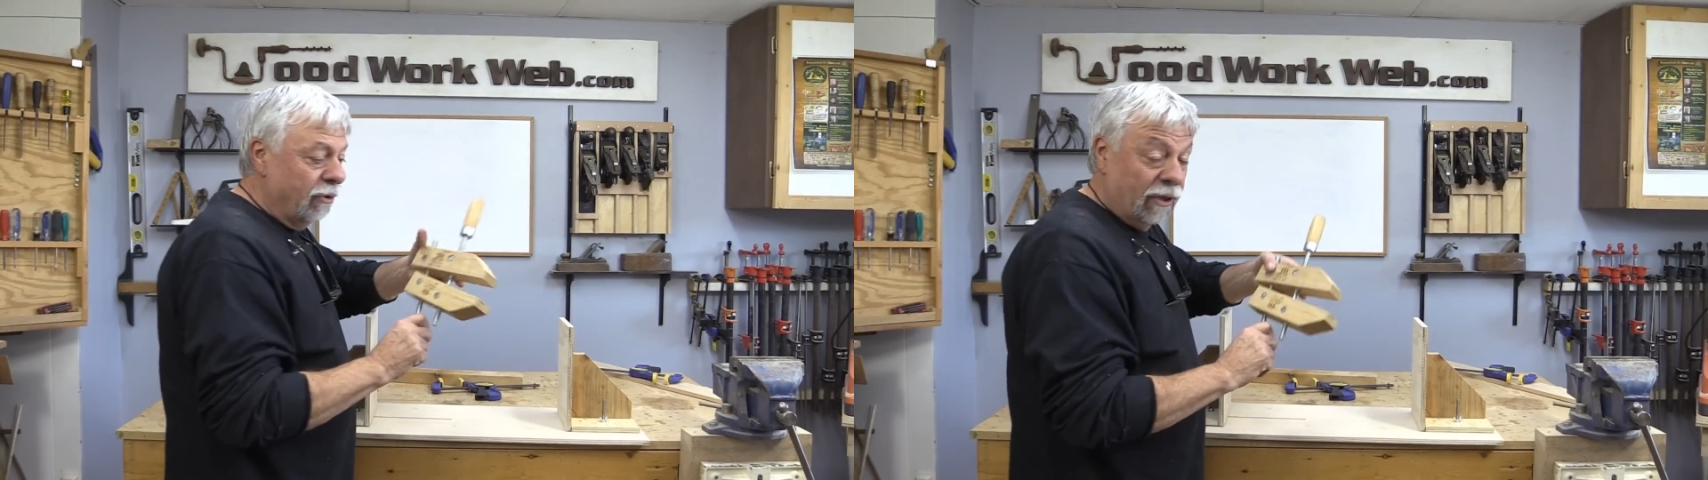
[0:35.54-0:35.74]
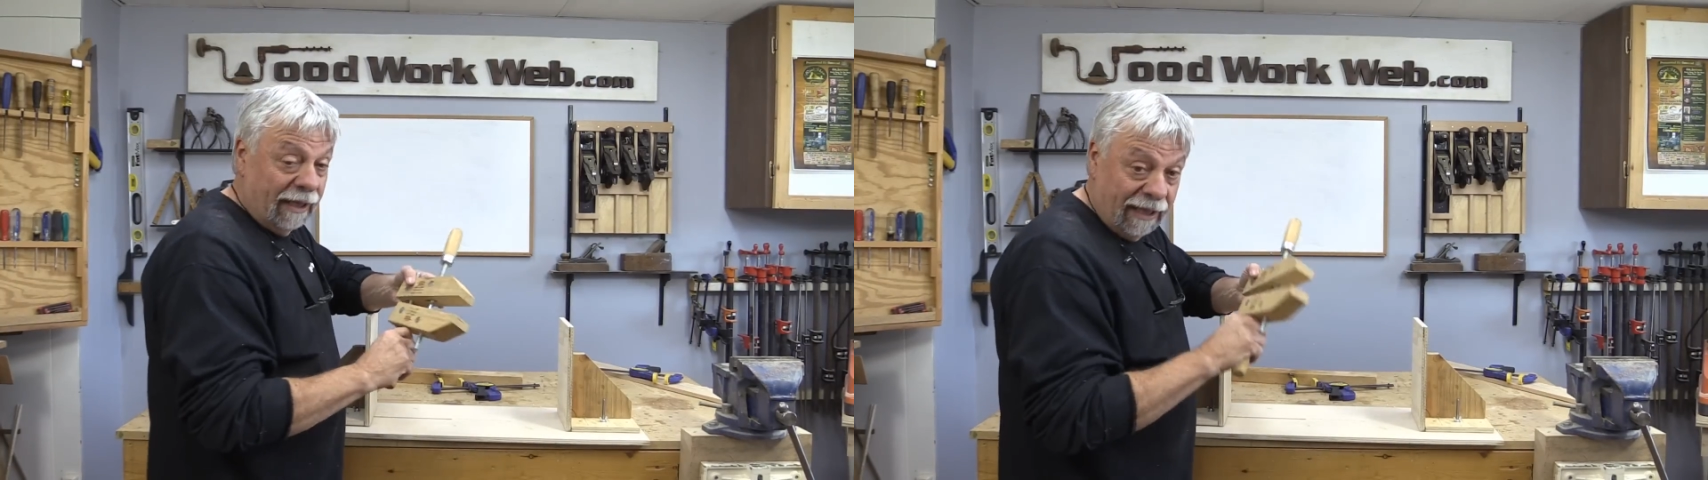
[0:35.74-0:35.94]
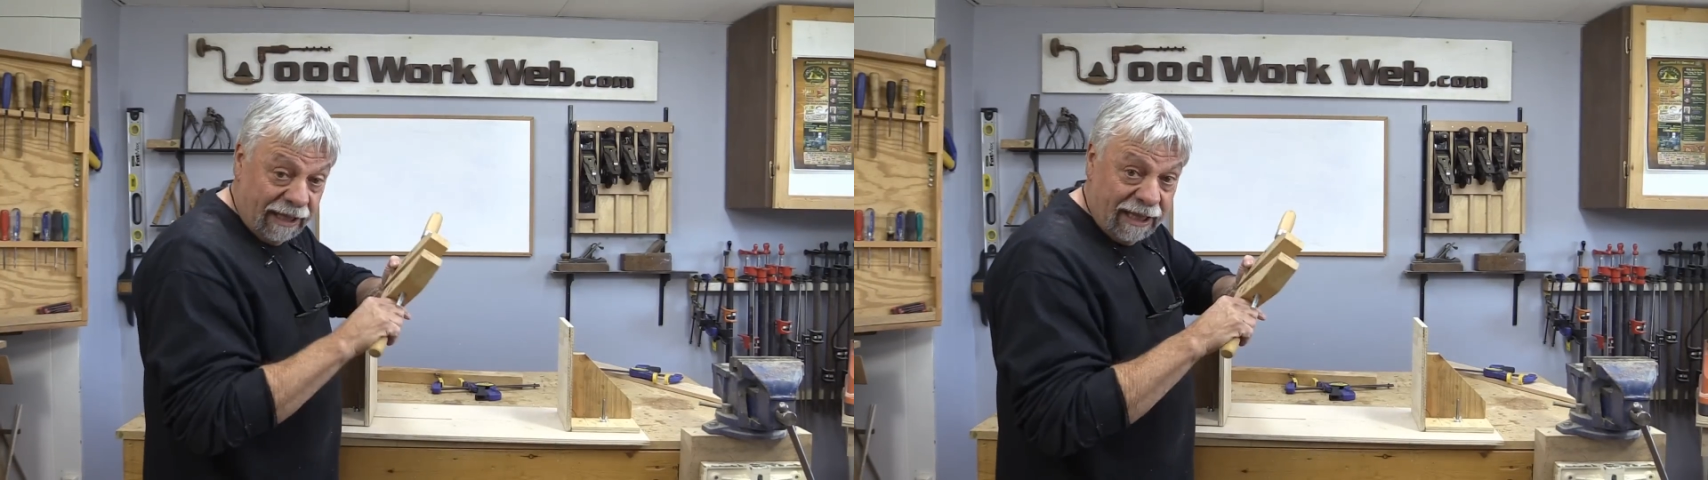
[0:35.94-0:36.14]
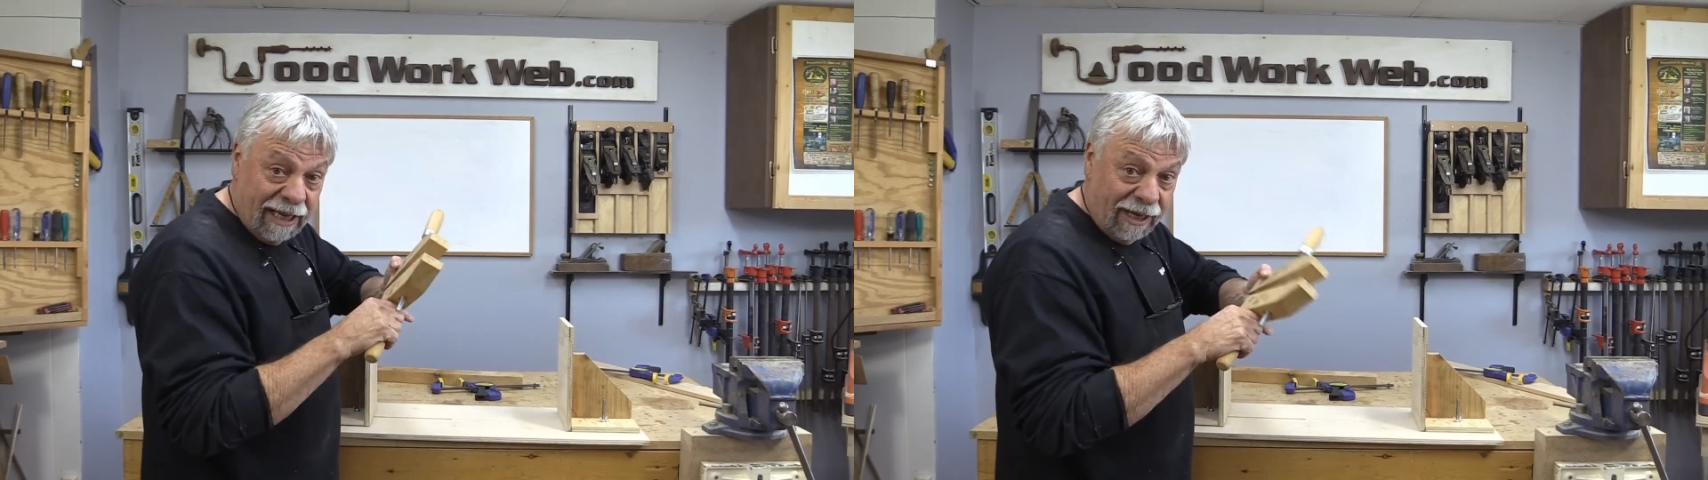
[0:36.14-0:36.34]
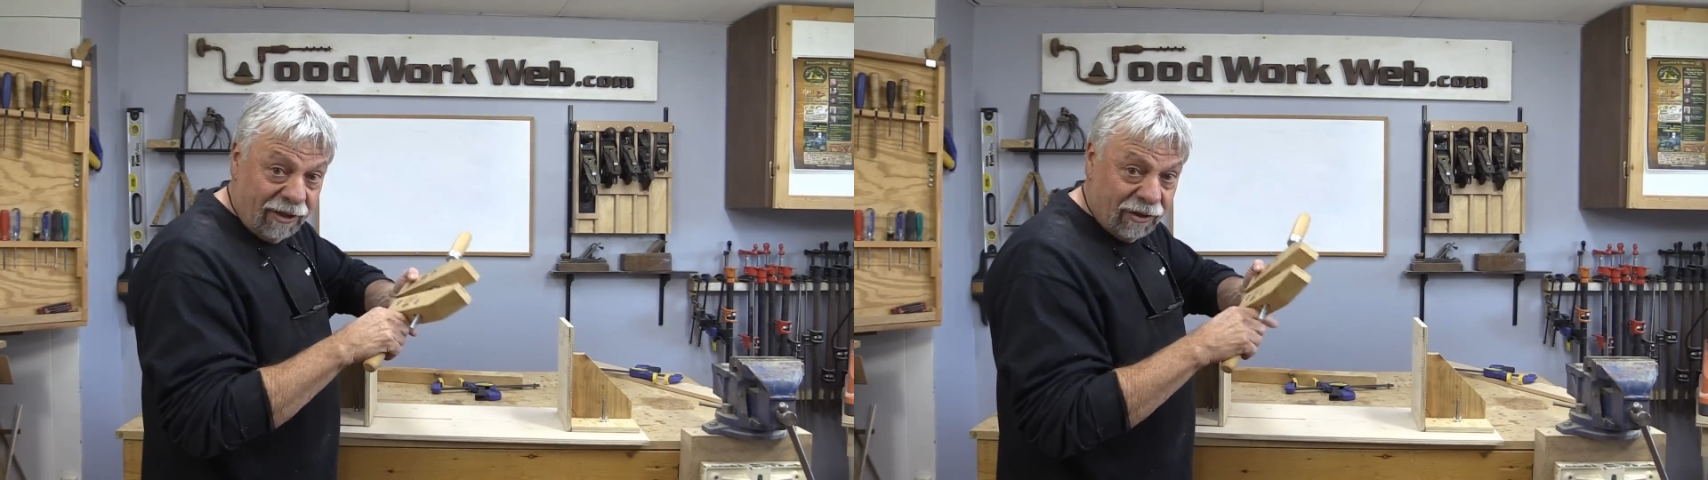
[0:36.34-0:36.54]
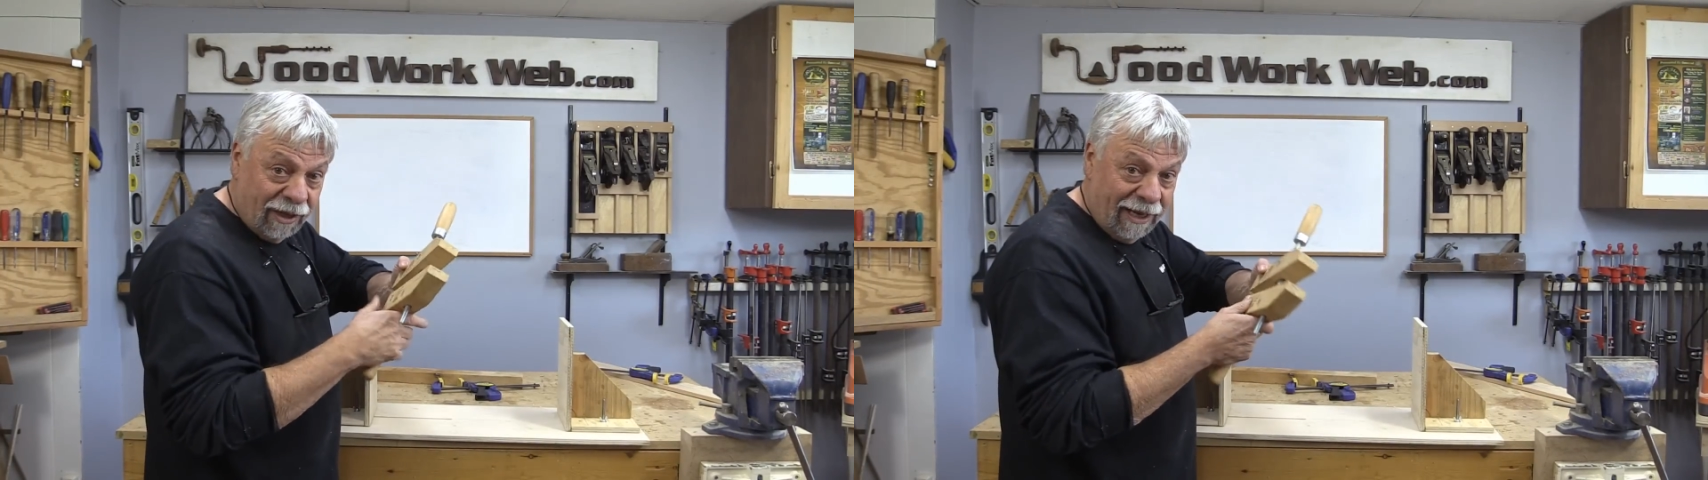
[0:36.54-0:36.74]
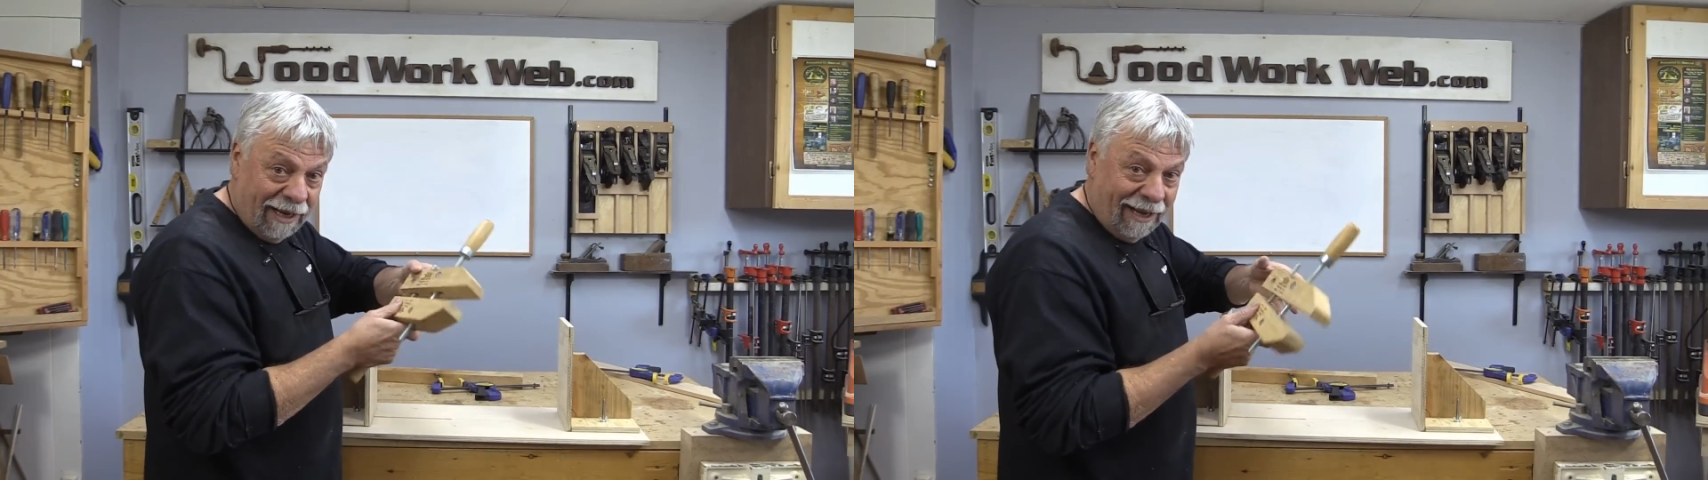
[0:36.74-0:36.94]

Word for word: using this